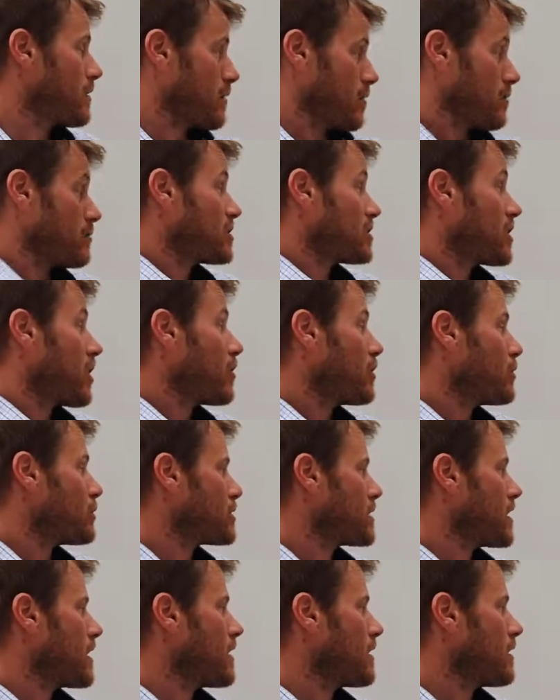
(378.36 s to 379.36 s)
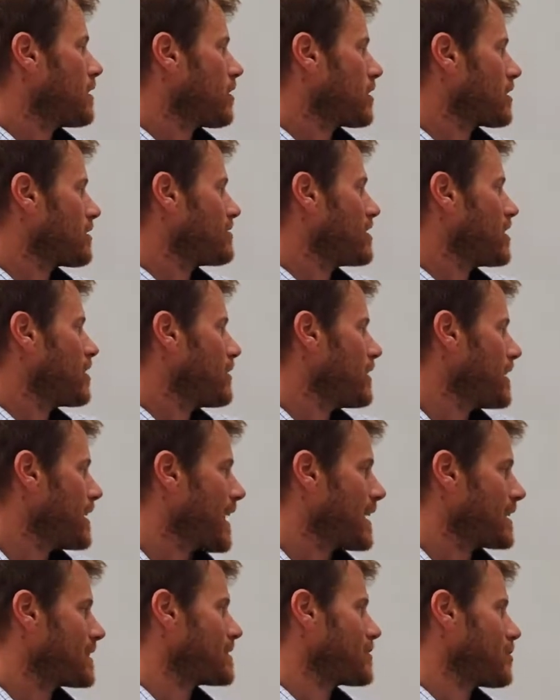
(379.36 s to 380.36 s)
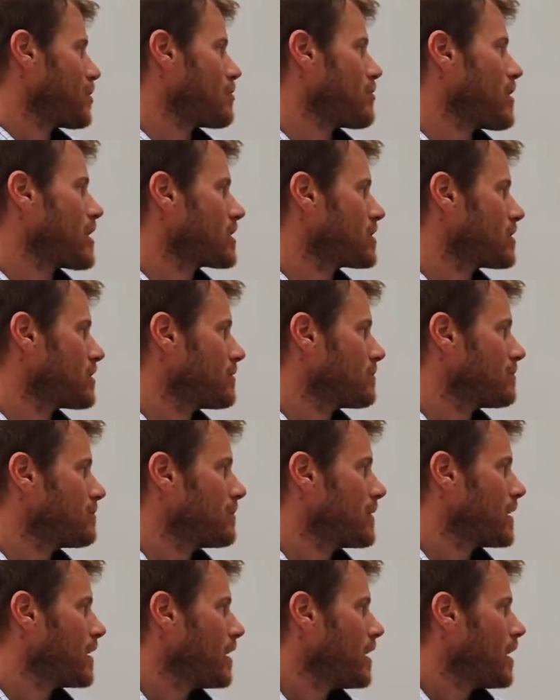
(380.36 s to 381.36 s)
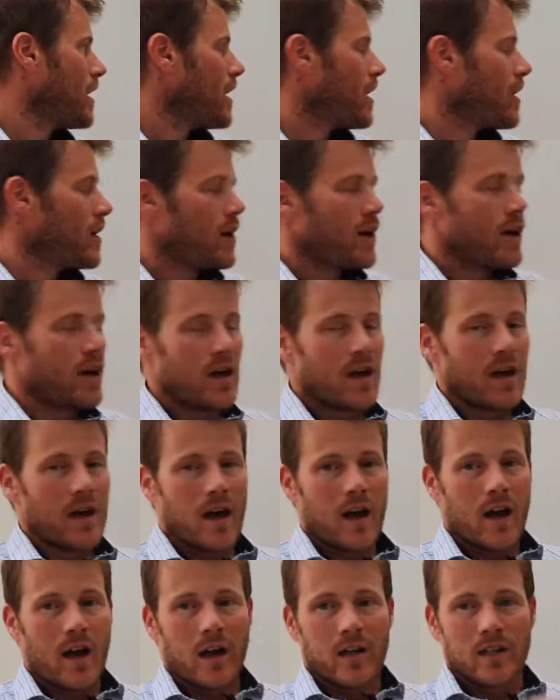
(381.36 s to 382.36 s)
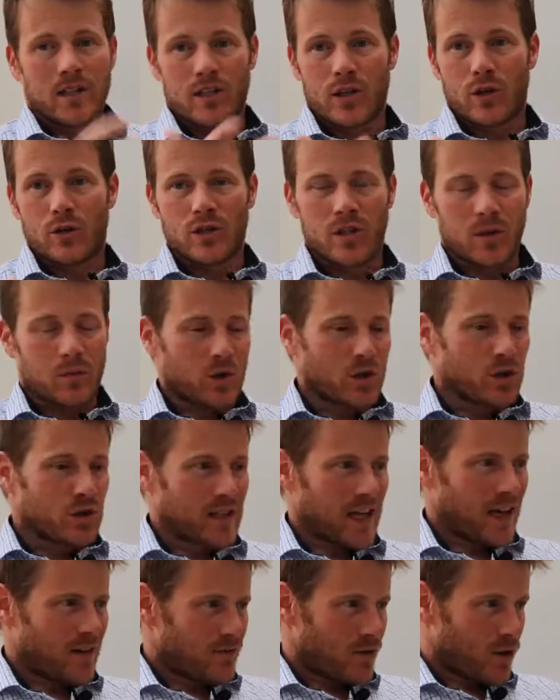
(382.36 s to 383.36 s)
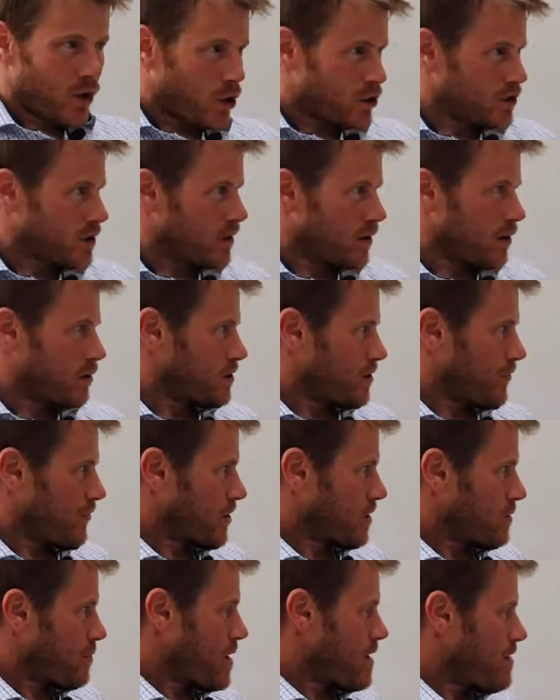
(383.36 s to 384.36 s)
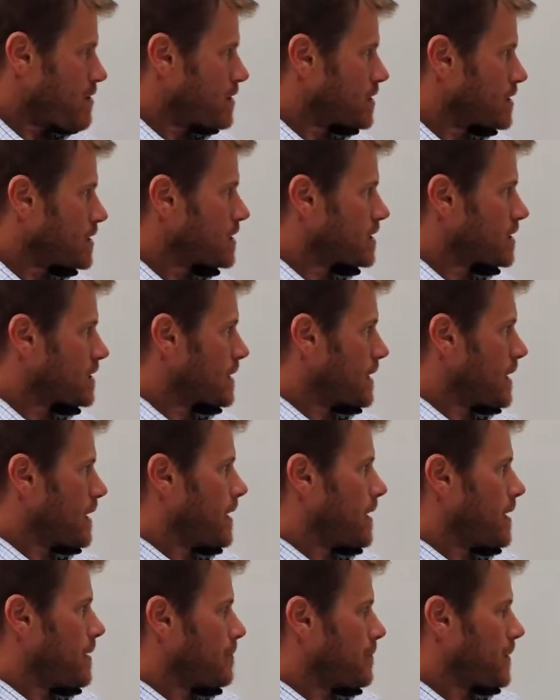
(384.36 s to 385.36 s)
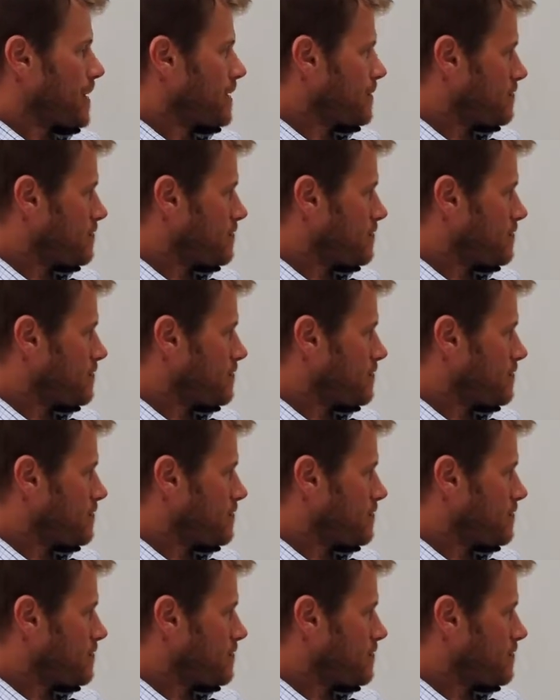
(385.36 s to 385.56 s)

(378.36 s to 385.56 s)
styles there, like less direction. So someone who's had lots and lots of experience, their